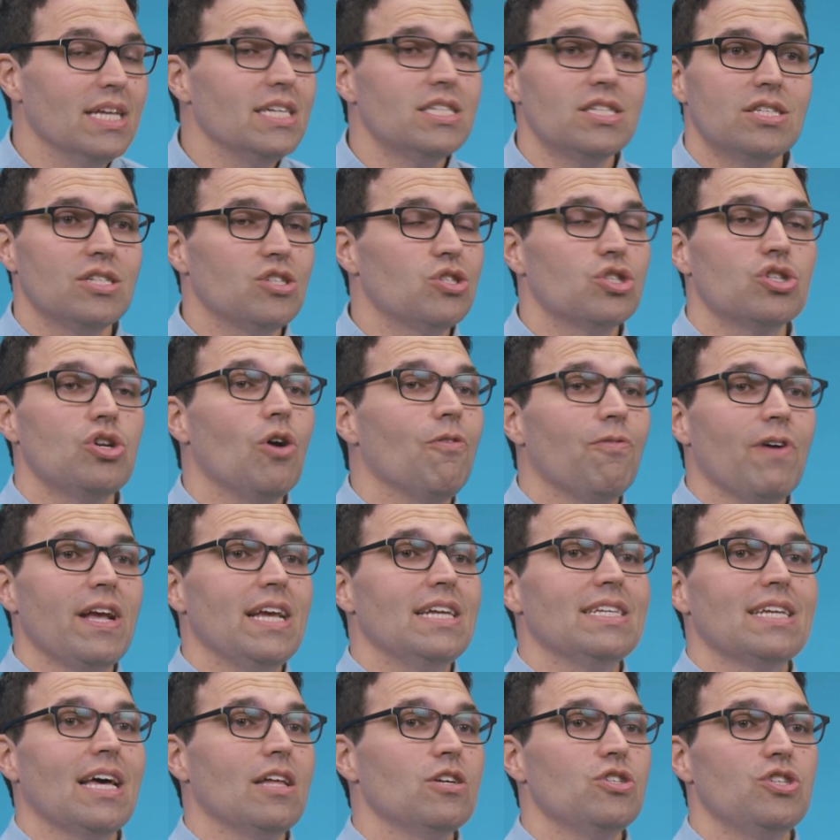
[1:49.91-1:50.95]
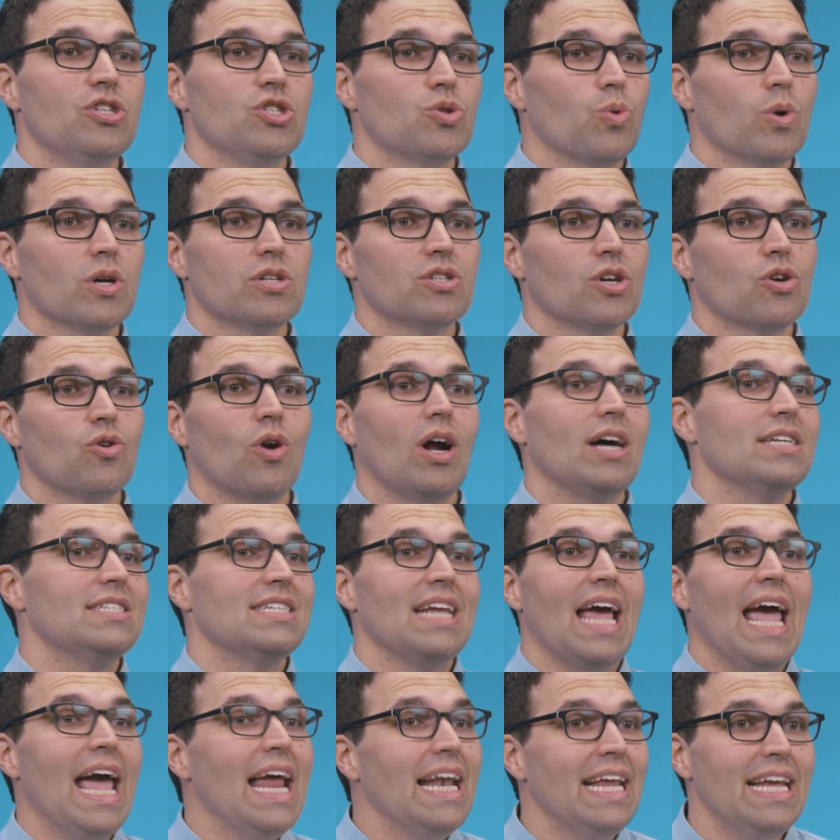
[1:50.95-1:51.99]
This Snowflake Intelligence works across
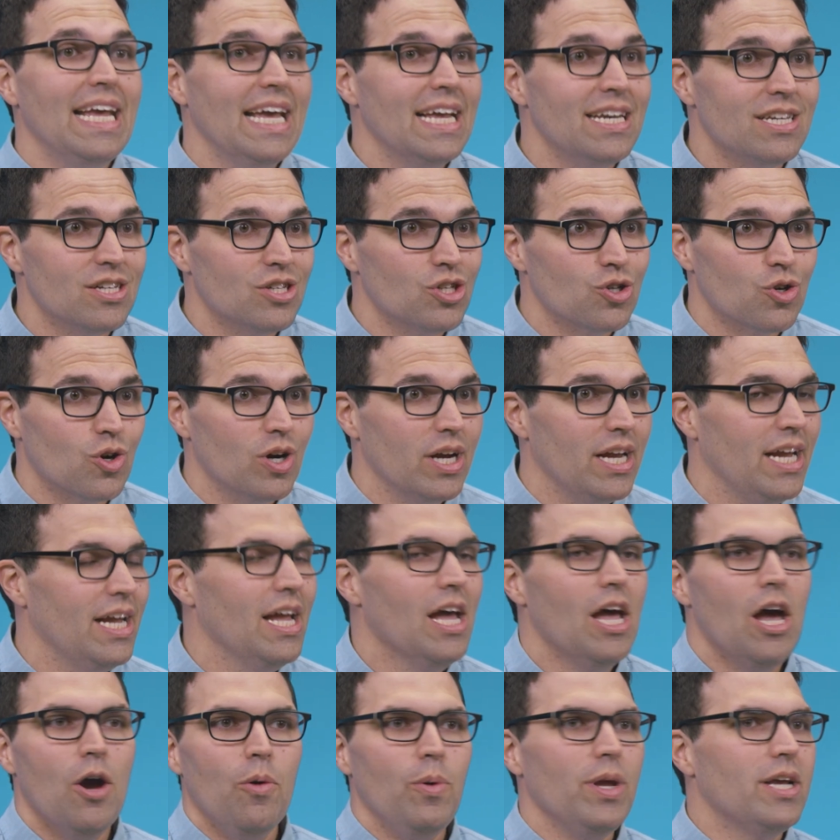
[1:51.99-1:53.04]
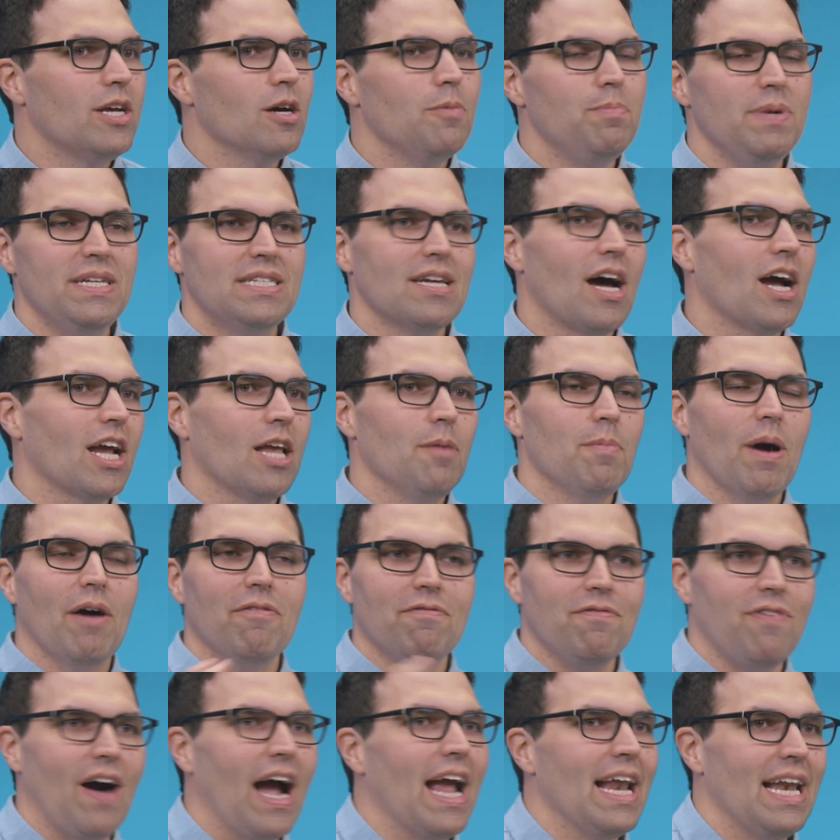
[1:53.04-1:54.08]
any industry. We could be talking
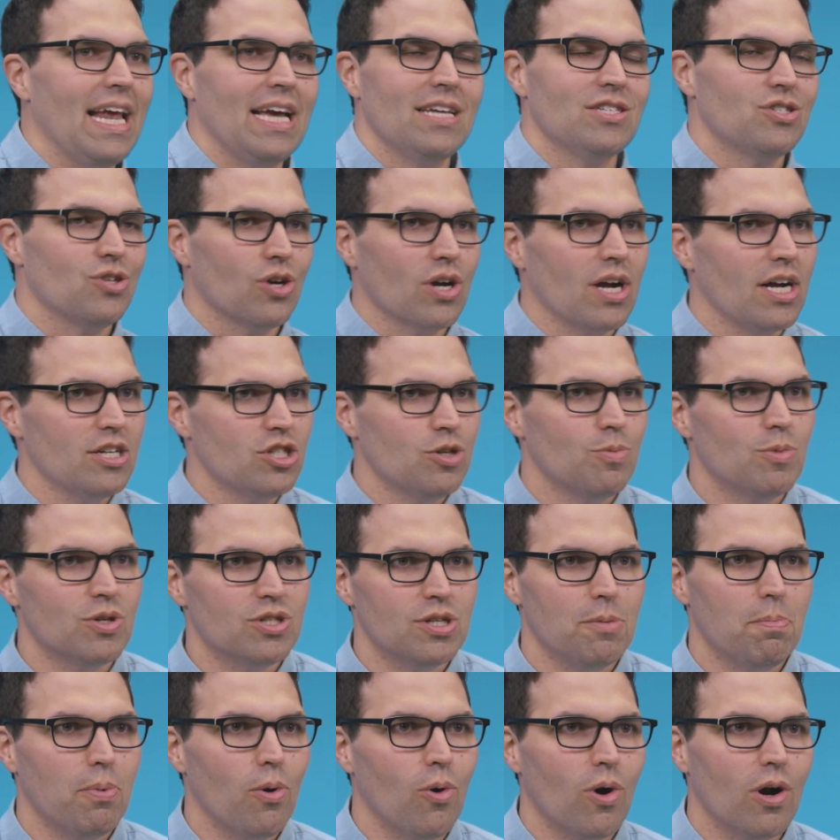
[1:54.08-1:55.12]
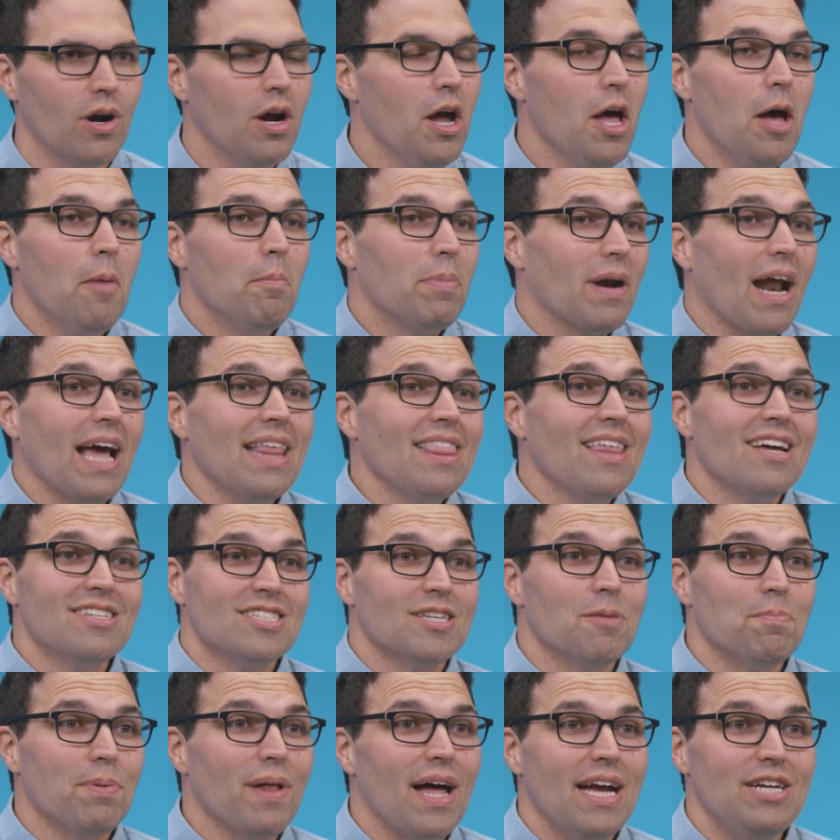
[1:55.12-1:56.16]
about finance or customer support, but I thought
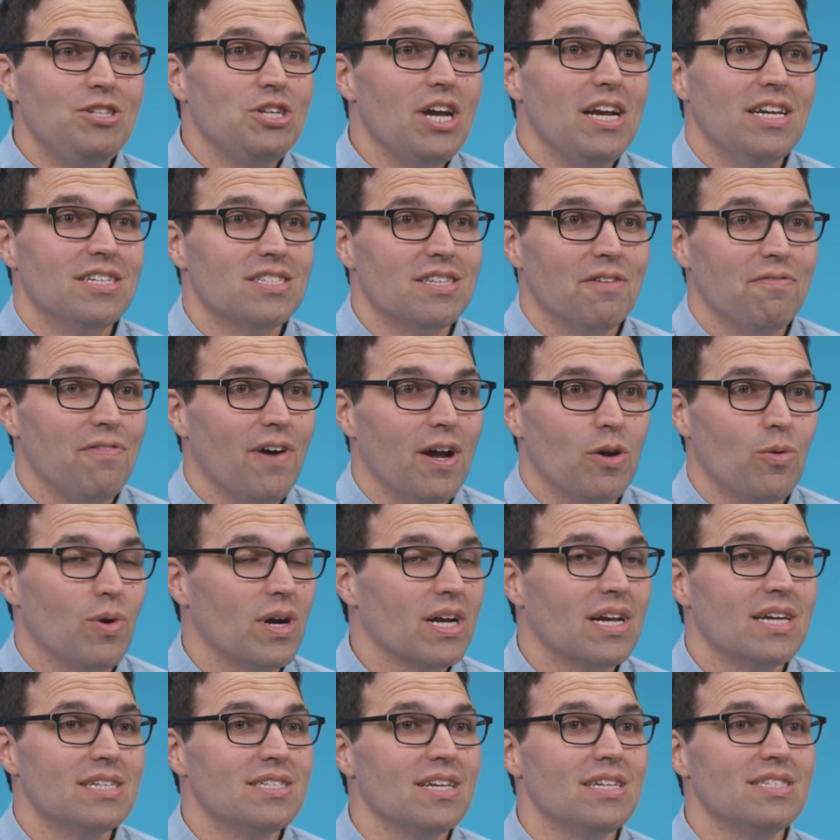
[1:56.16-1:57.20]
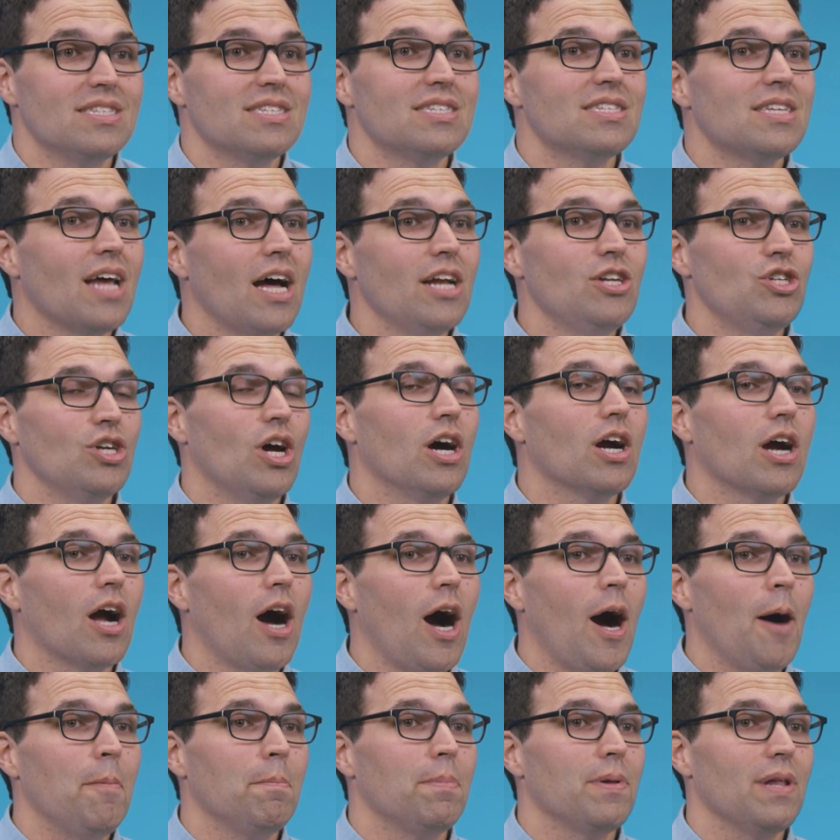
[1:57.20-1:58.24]
supply chain is a fun one because it's such a
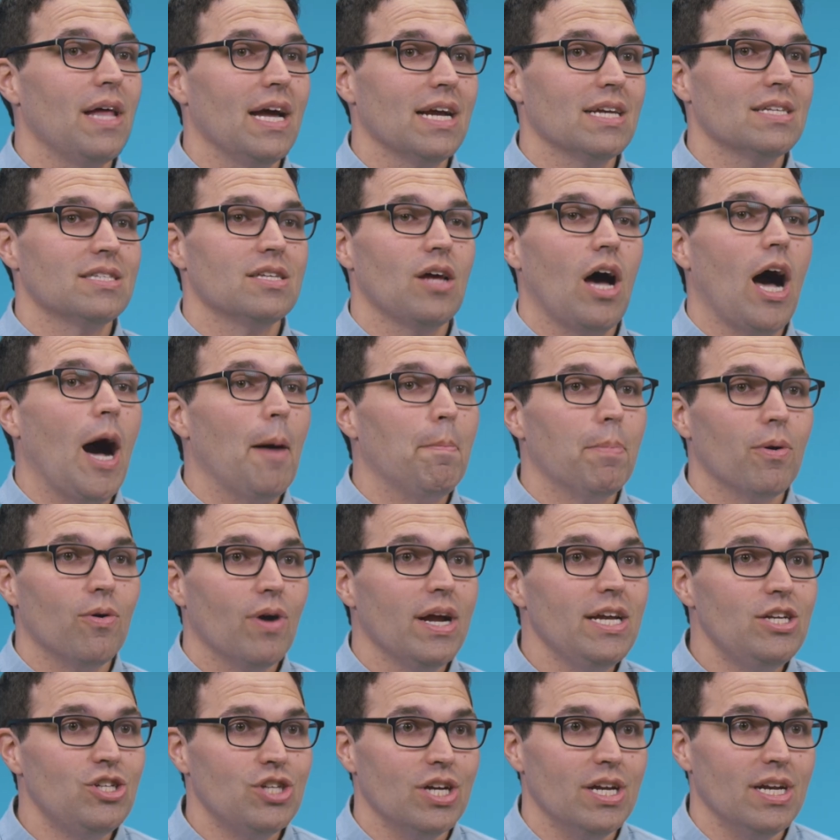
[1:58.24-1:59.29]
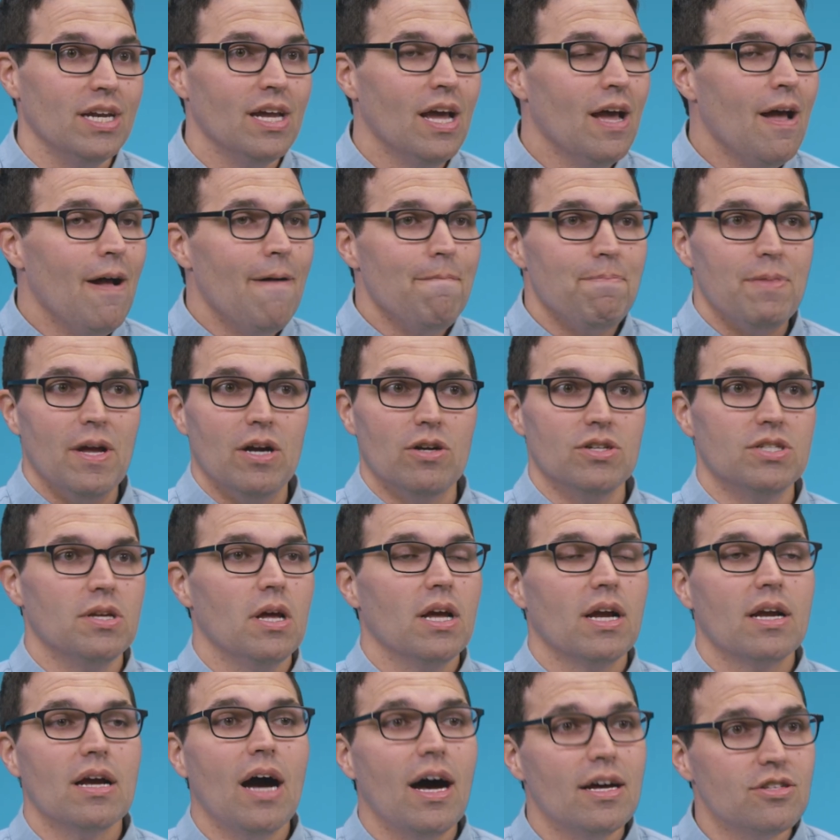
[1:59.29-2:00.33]
complex operation. There's
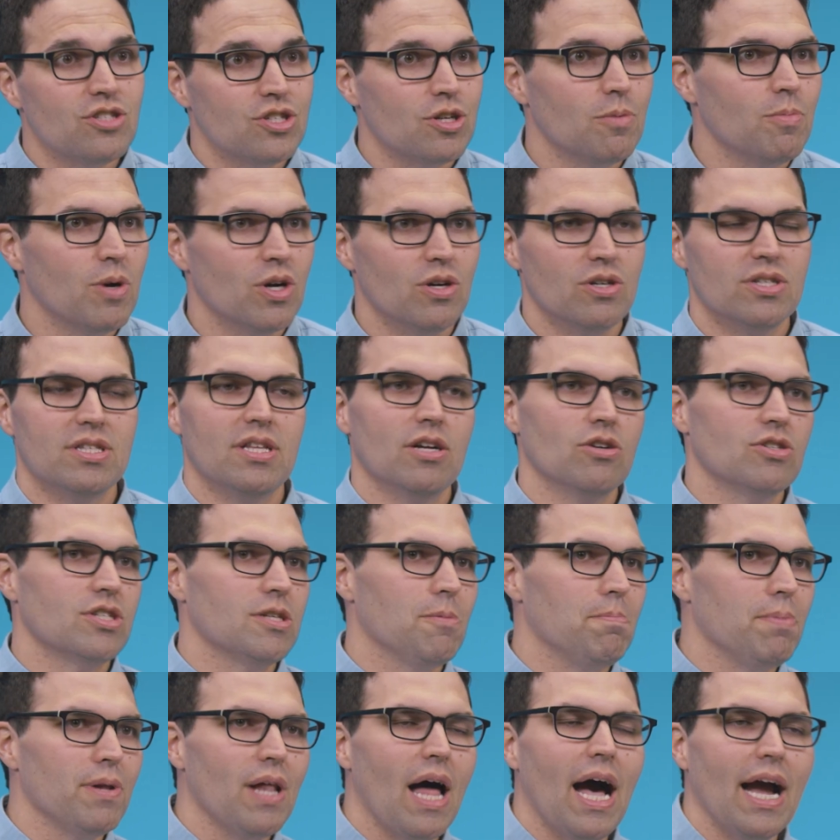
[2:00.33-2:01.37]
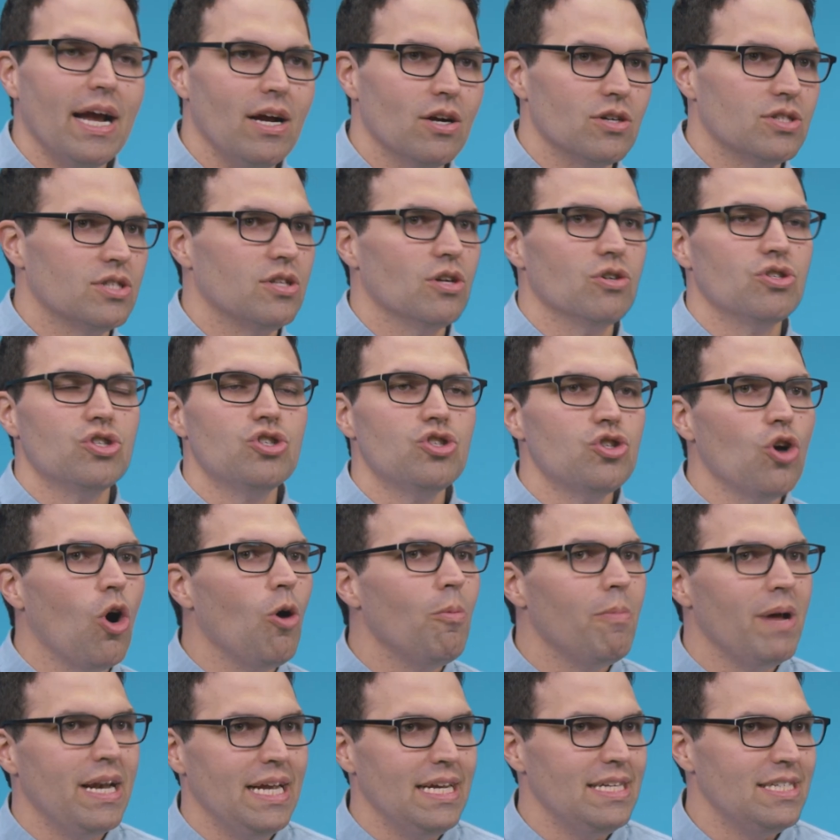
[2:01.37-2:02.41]
customers, there's suppliers, there's
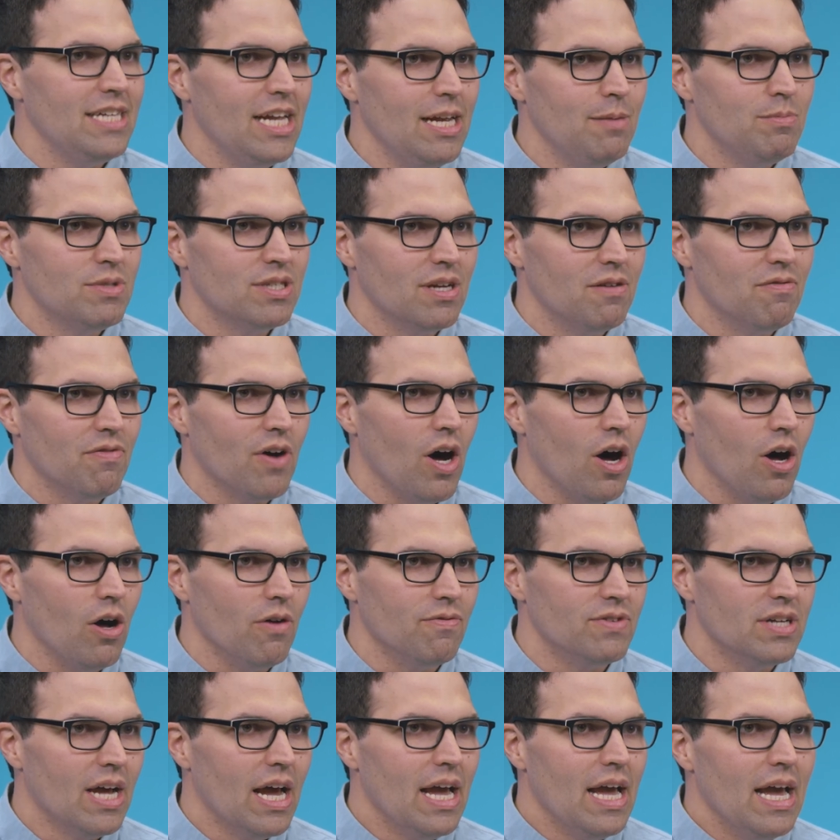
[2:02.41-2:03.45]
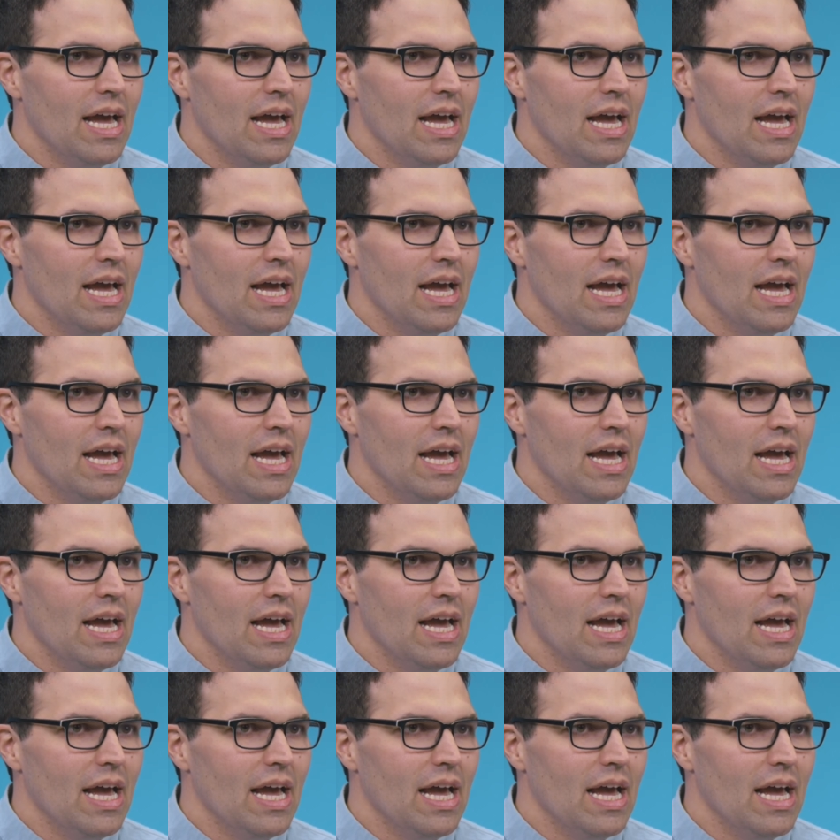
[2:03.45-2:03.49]
so many teams involved.